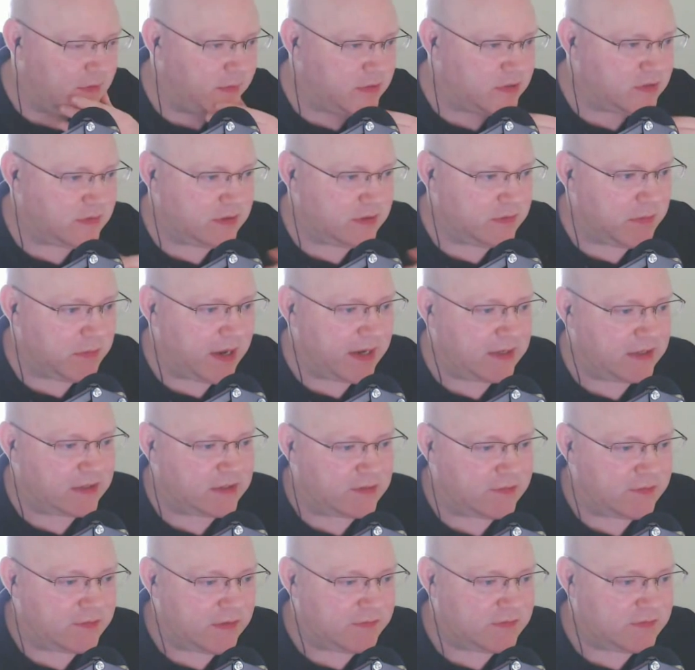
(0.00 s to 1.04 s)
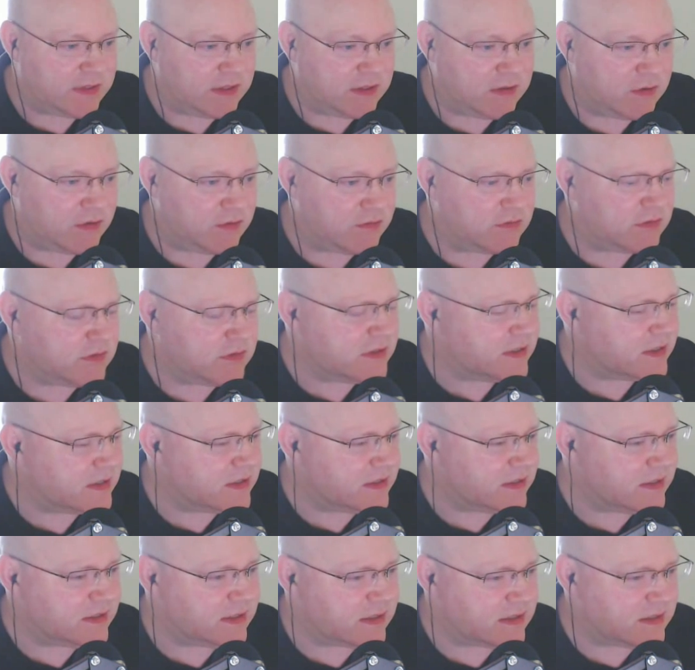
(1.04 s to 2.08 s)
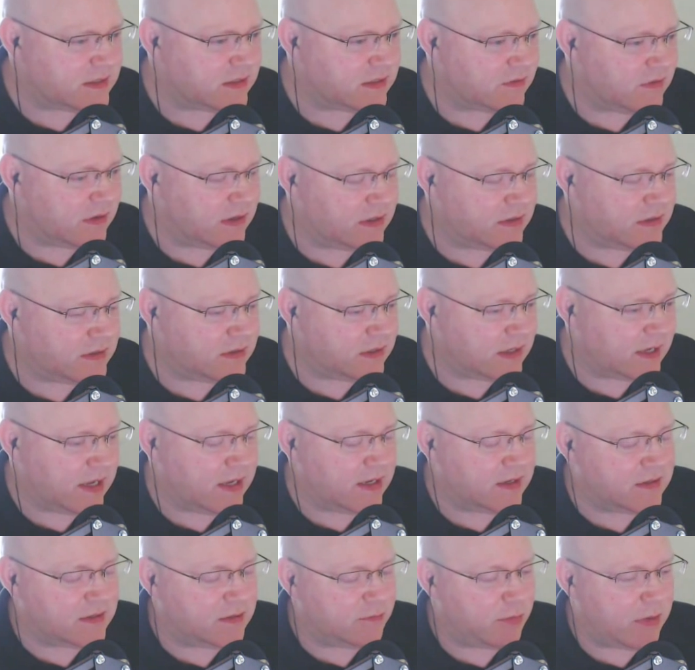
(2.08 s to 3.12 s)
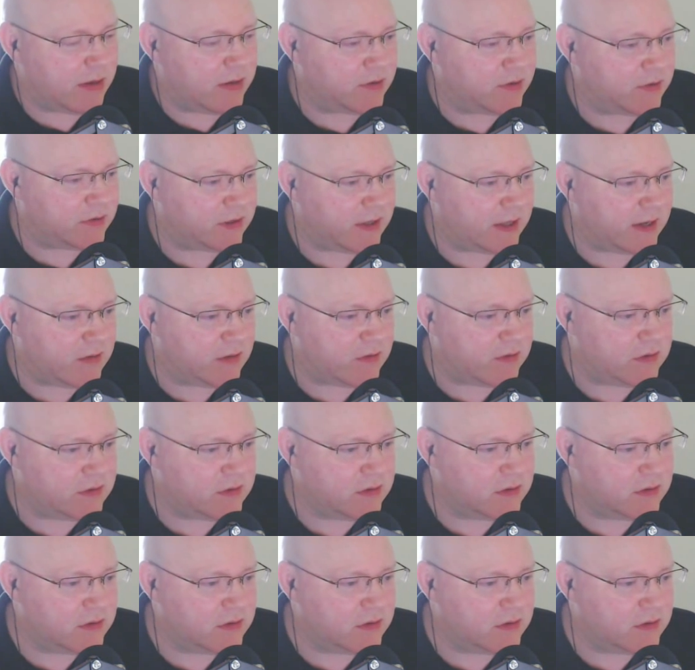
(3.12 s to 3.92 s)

between minus 50 and 166 degrees, again, depending on the alloy.